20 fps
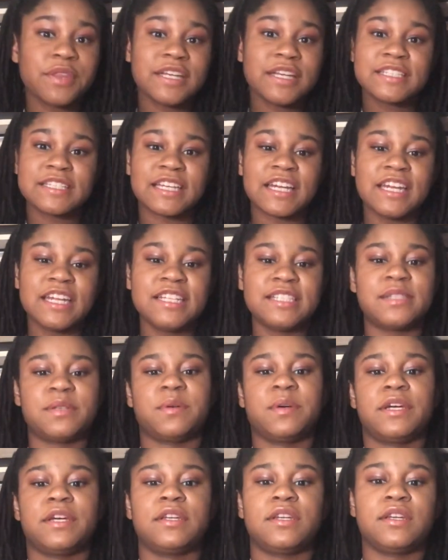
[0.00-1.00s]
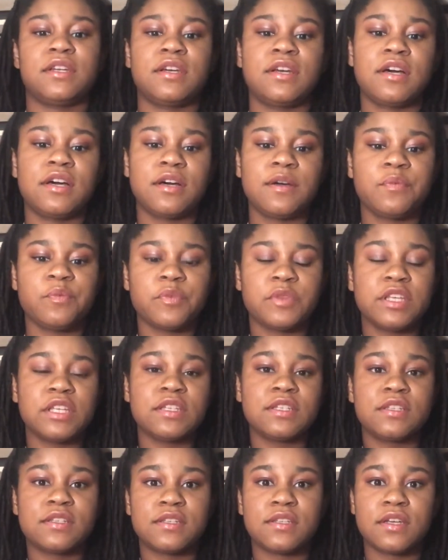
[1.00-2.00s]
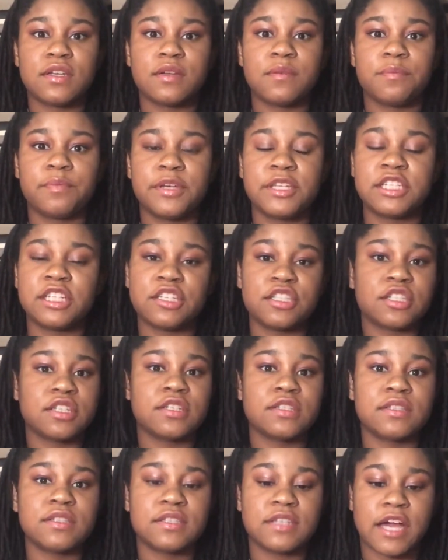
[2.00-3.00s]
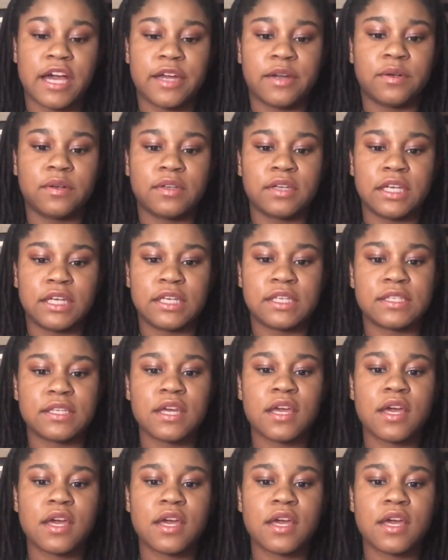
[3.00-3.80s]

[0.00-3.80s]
let's get into it. This petition's title is